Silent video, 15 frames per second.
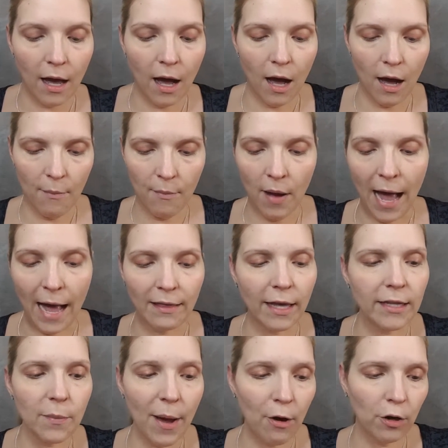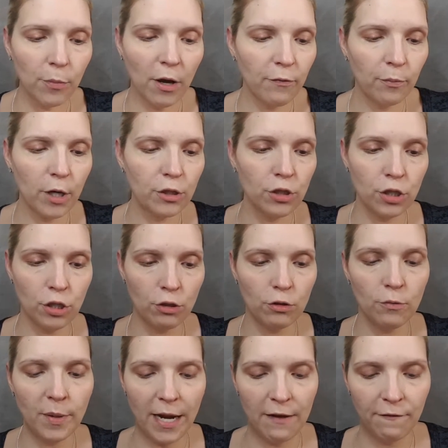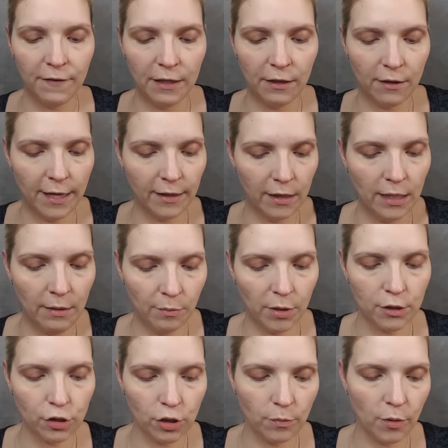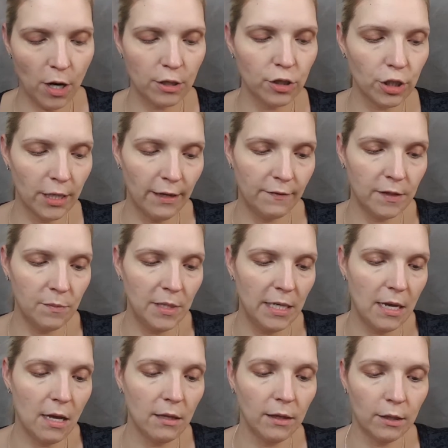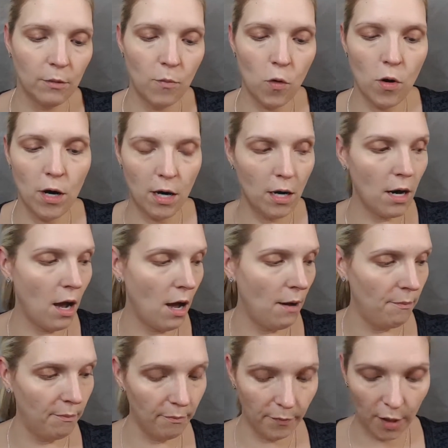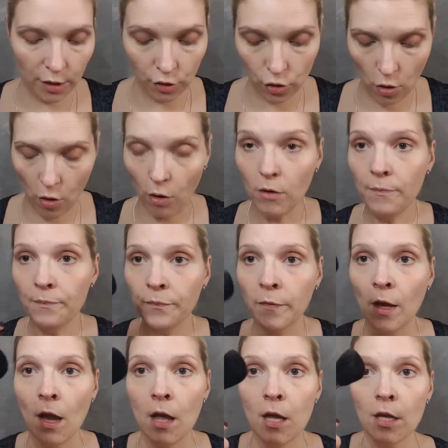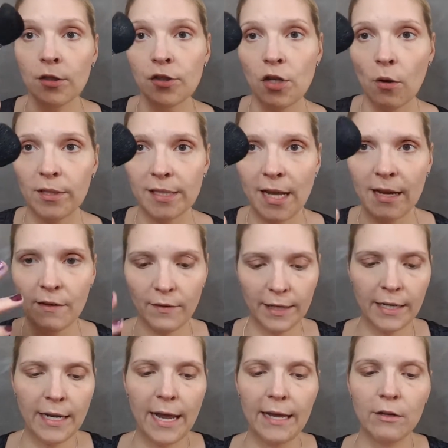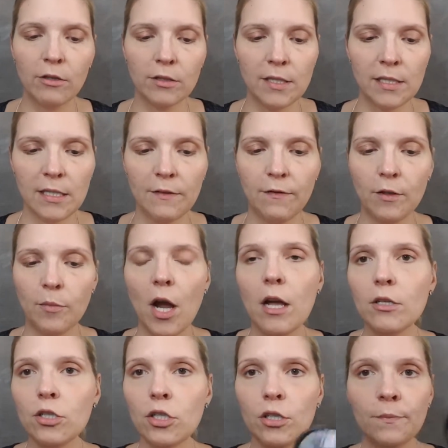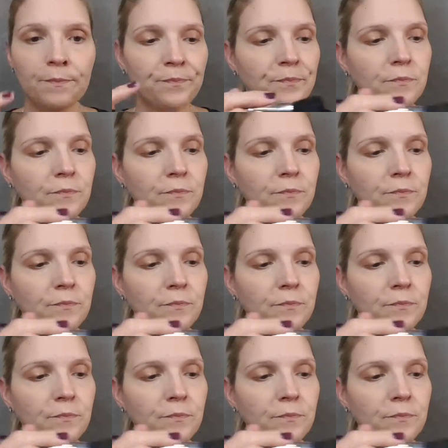I like the Powder Puff brush too, but I feel like the blusher brush gives me a little more control. So it's kind of like an angled, stiffer brush.